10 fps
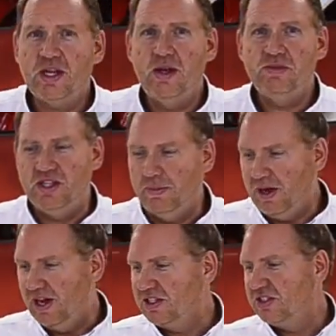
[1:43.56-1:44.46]
comes in the
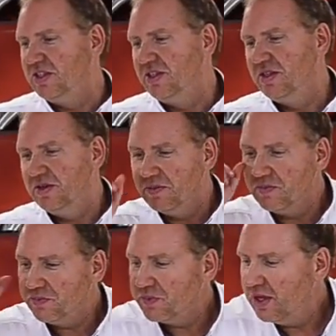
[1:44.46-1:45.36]
box.
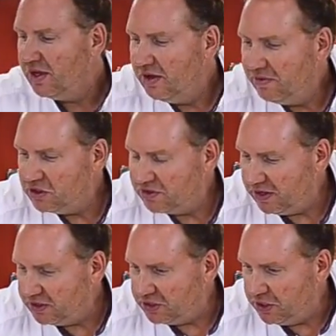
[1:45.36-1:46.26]
First of all,
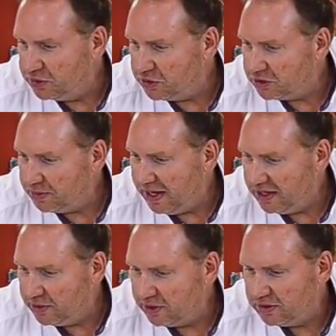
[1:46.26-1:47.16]
there's a user's
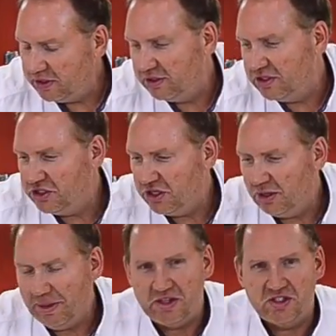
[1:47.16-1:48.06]
manual. It'll teach you all
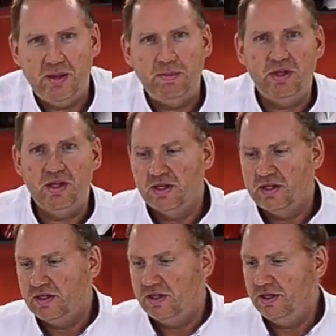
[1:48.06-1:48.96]
about assembly,
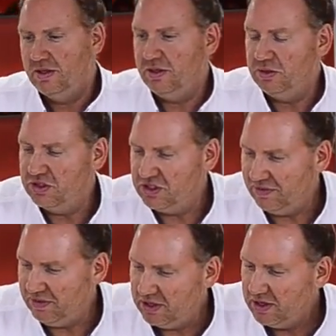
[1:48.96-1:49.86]
usage
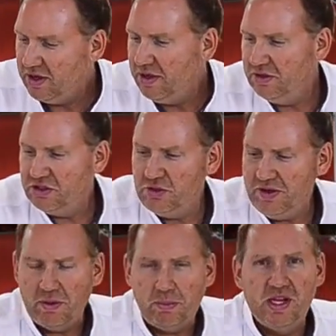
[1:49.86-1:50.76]
of it. There's two
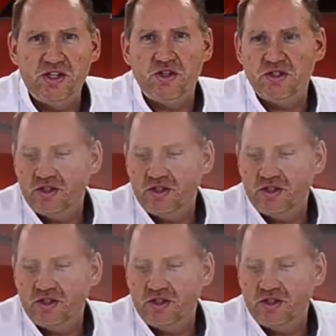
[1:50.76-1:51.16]
different plungers.